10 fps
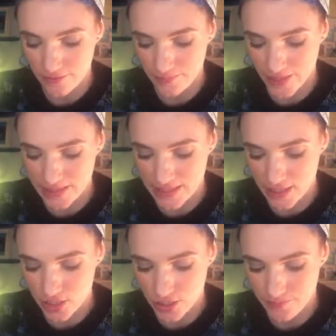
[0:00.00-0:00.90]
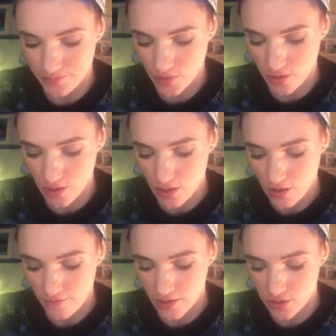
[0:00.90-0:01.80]
a stitch,
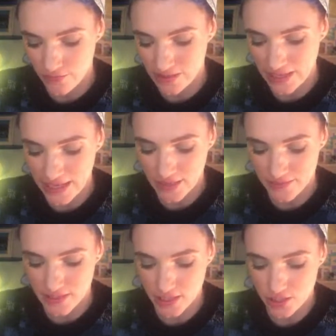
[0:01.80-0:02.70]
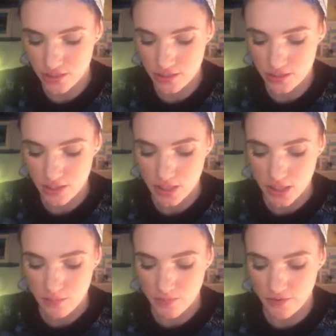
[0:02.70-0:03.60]
finish off a line of stitches
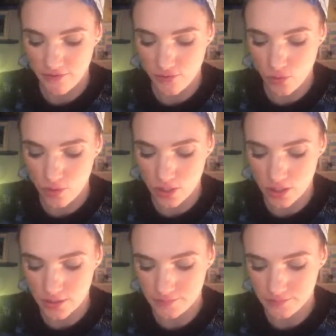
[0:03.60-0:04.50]
before